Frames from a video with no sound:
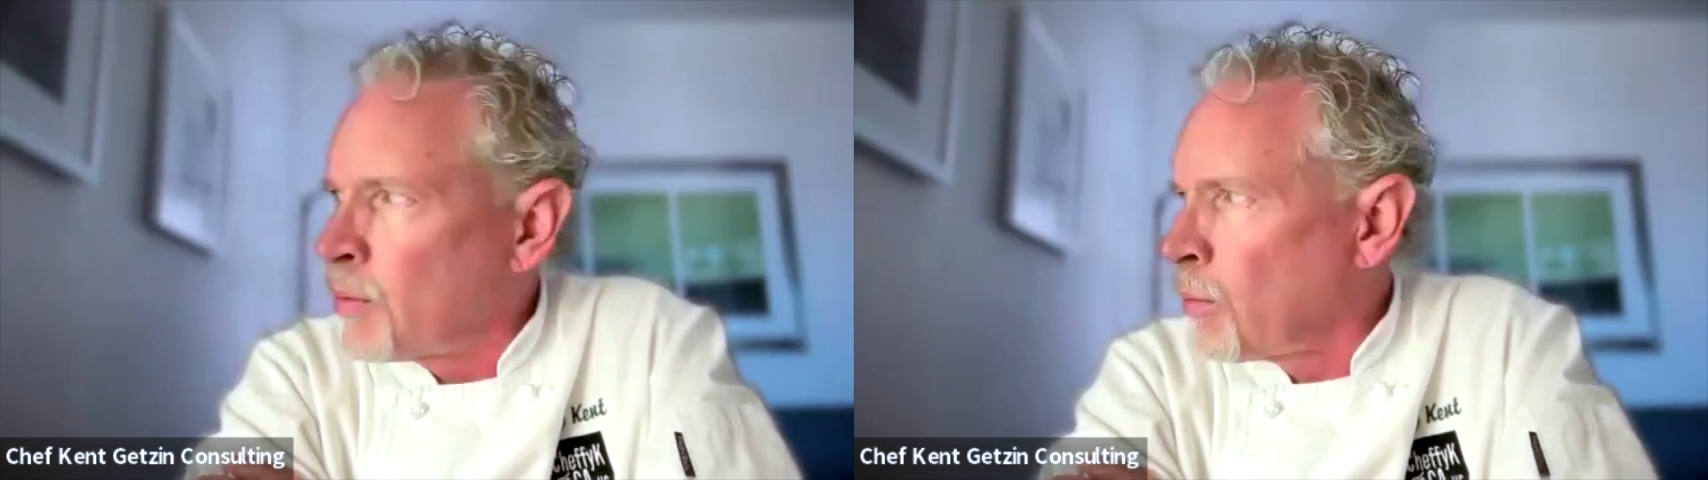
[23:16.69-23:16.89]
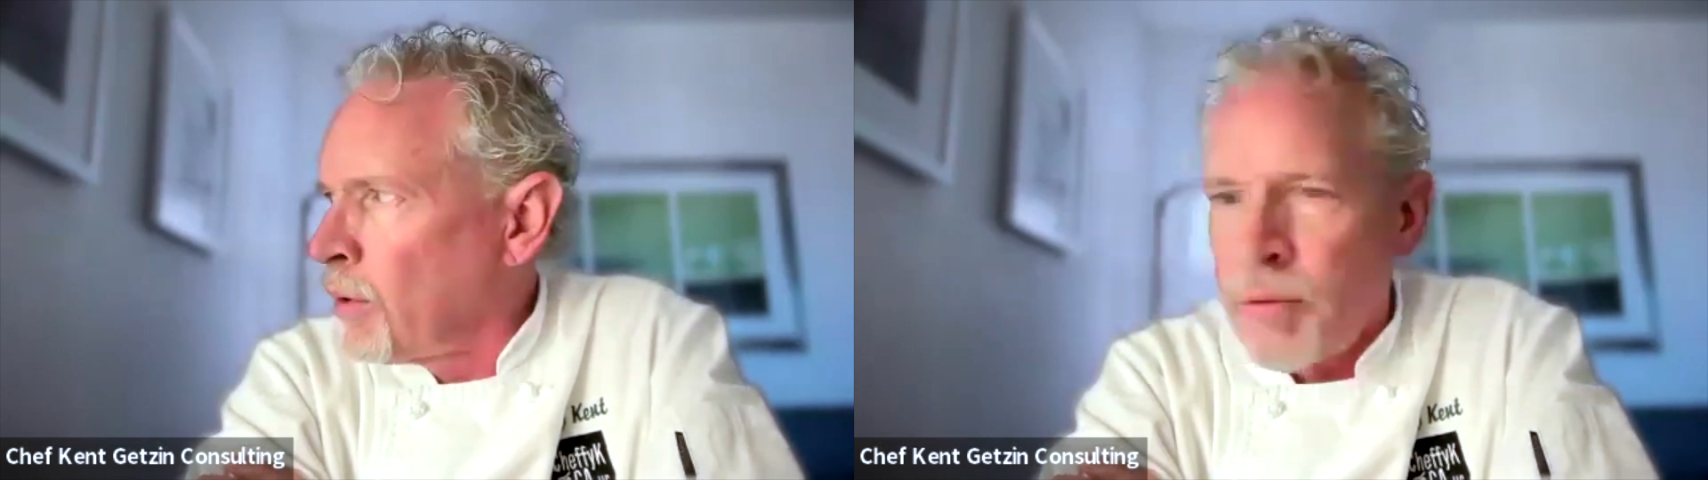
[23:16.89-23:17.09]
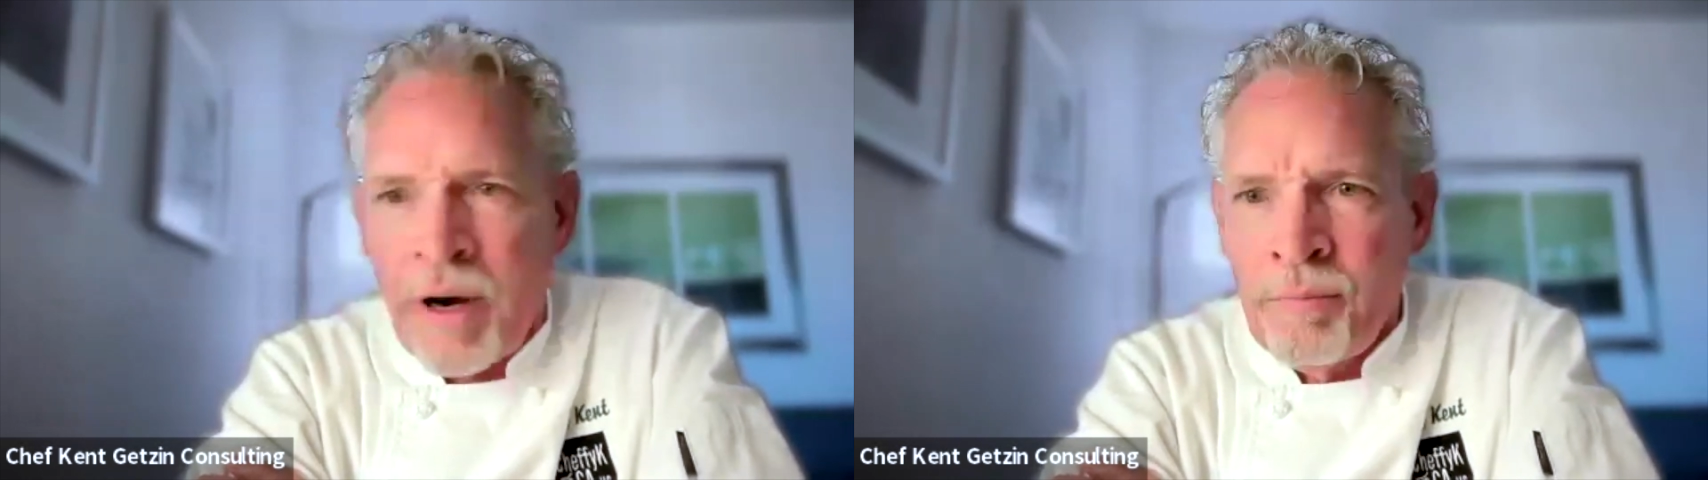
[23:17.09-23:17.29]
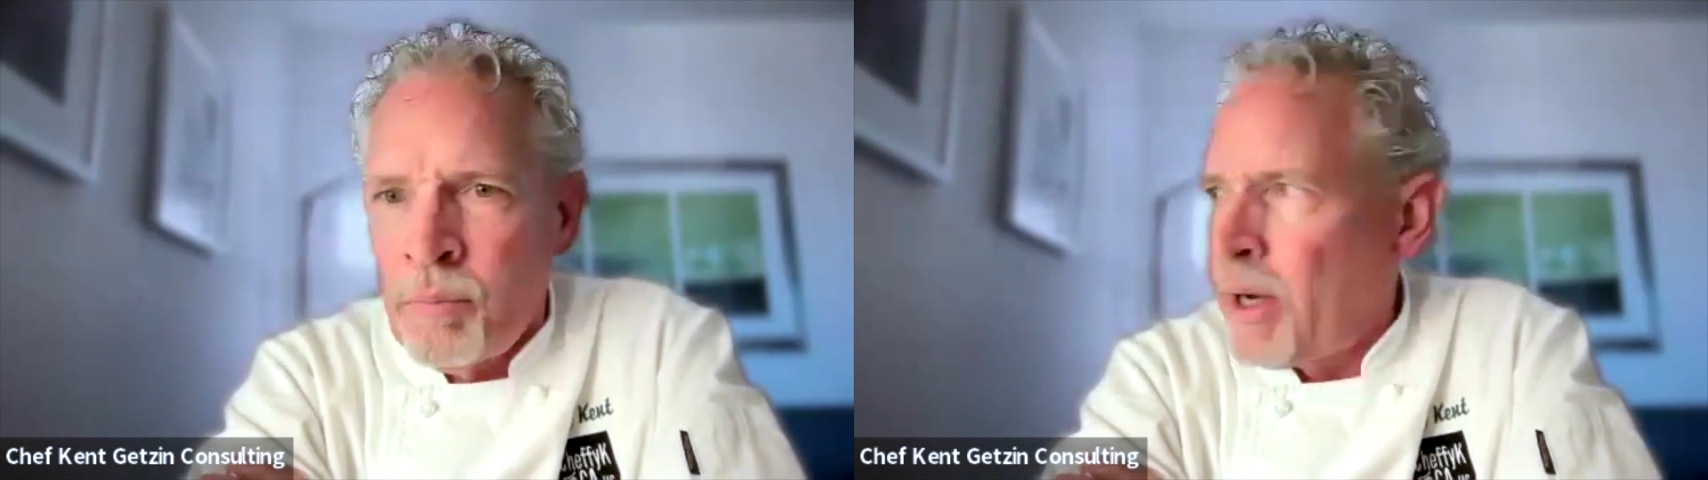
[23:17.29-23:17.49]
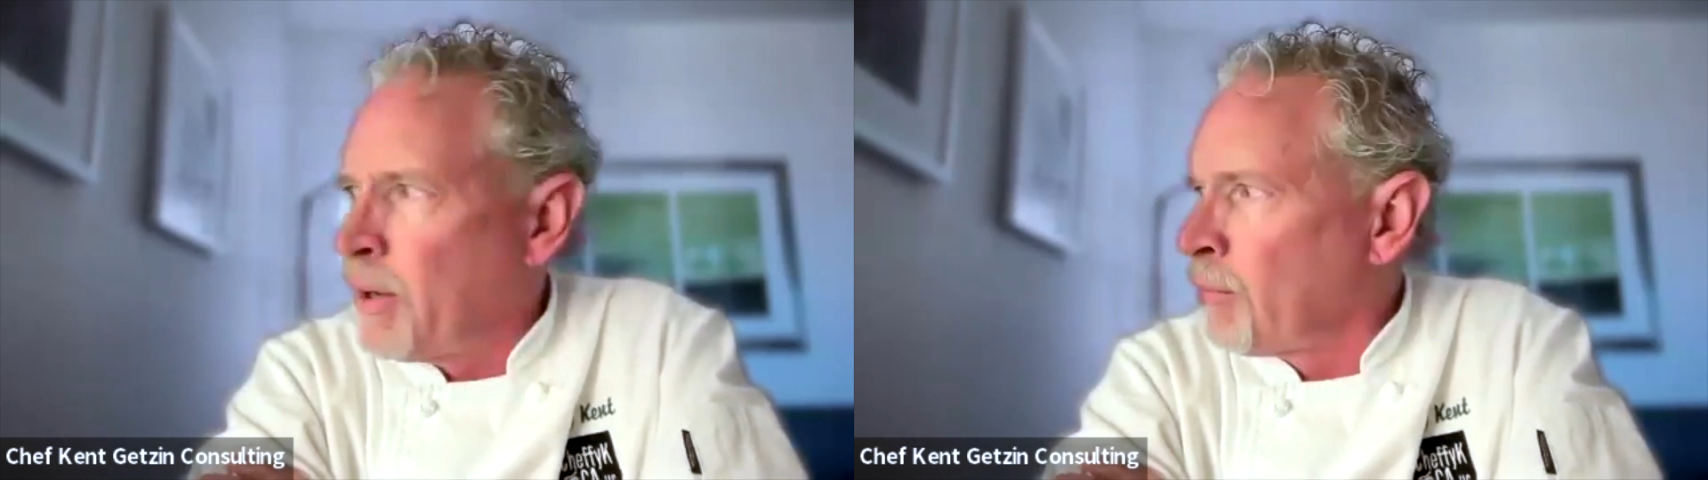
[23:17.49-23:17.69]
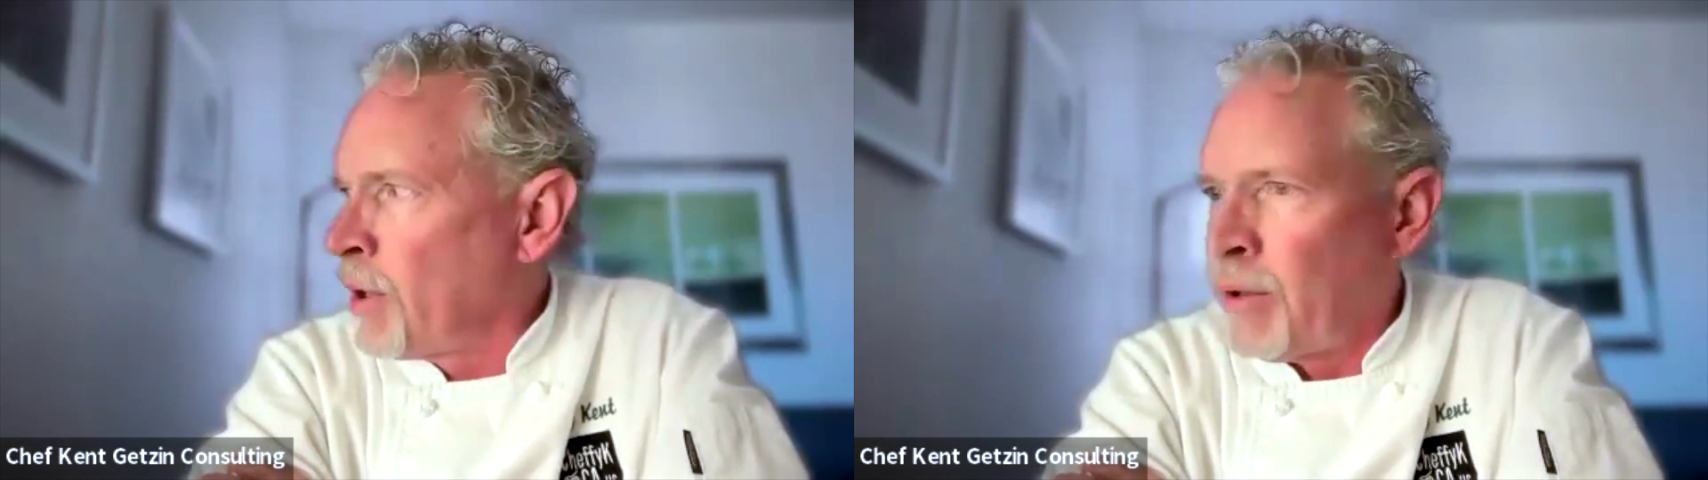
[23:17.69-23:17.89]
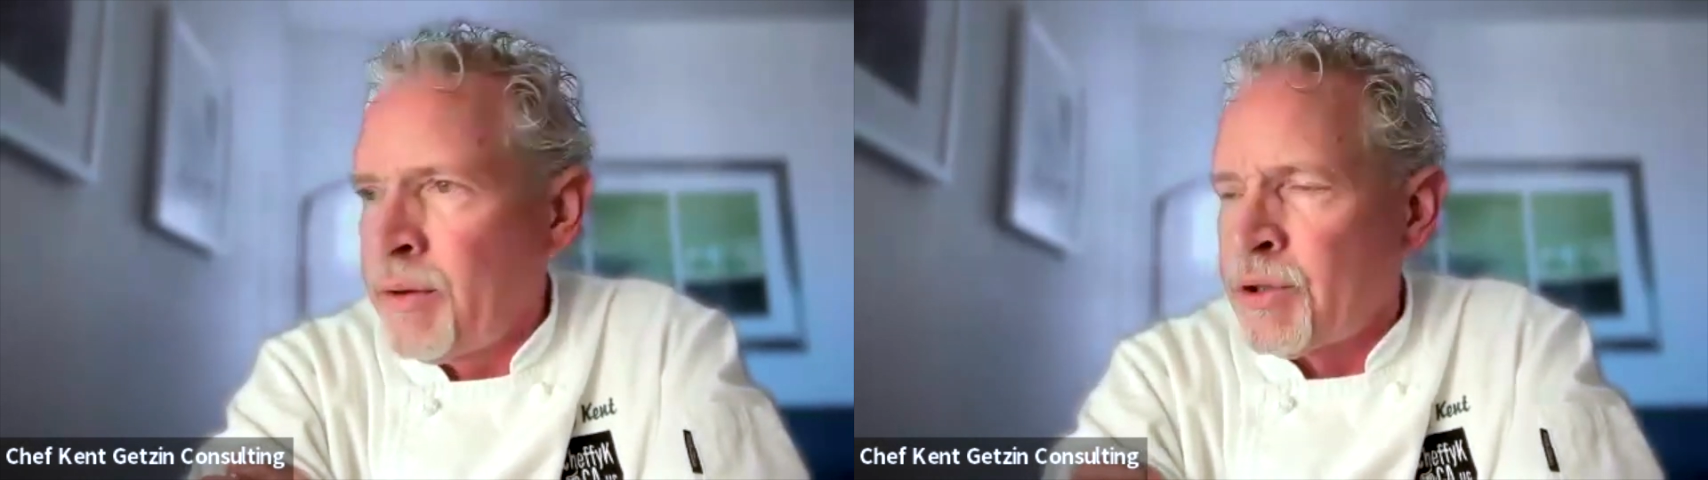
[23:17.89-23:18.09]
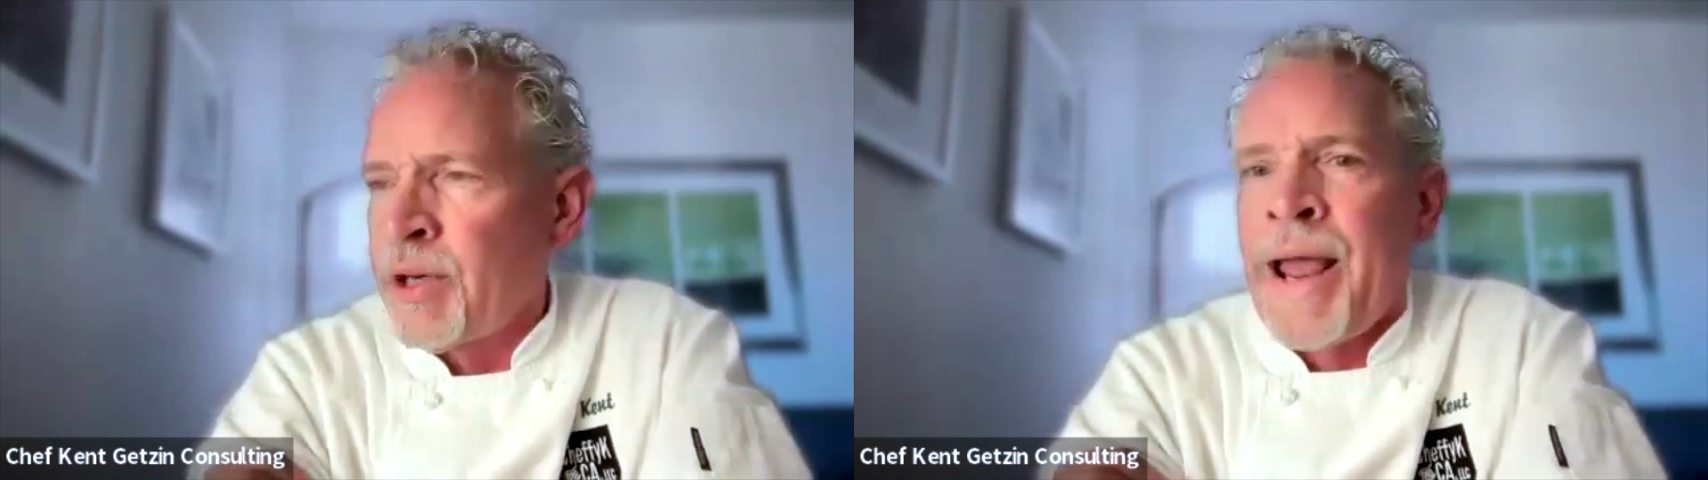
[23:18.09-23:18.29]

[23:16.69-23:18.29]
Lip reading: you're driving by on the road and there's an